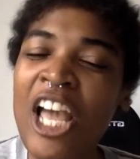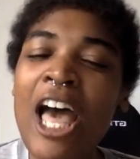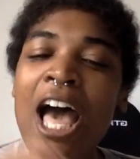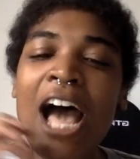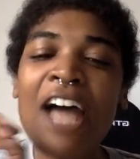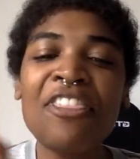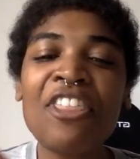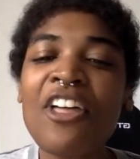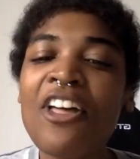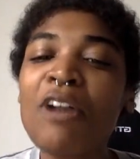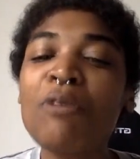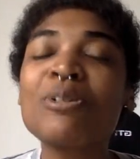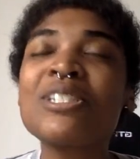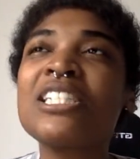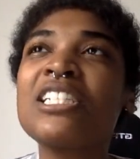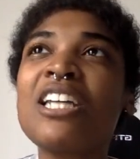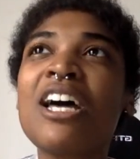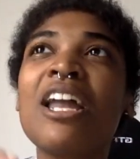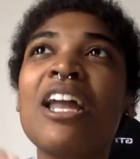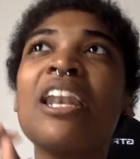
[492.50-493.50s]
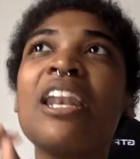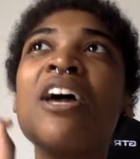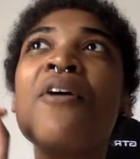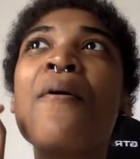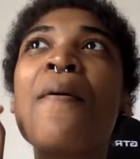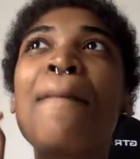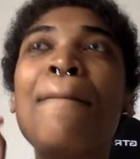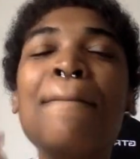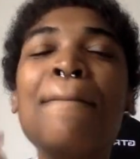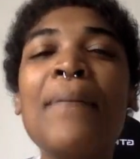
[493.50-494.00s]
I thought it was done
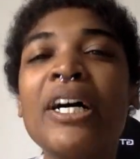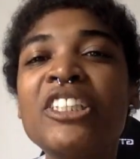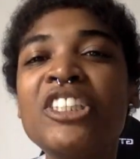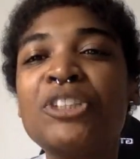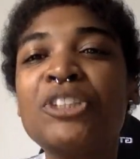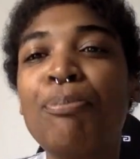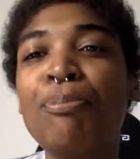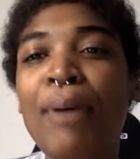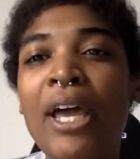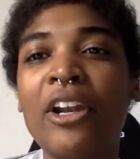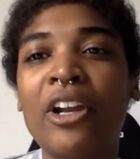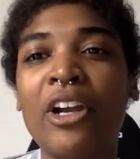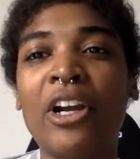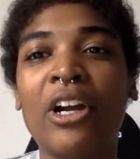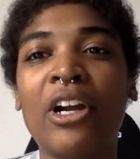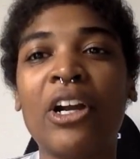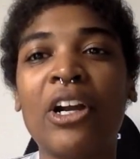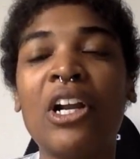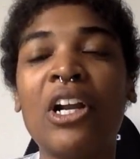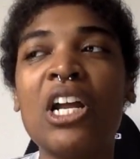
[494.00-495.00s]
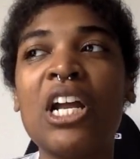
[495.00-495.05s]
much better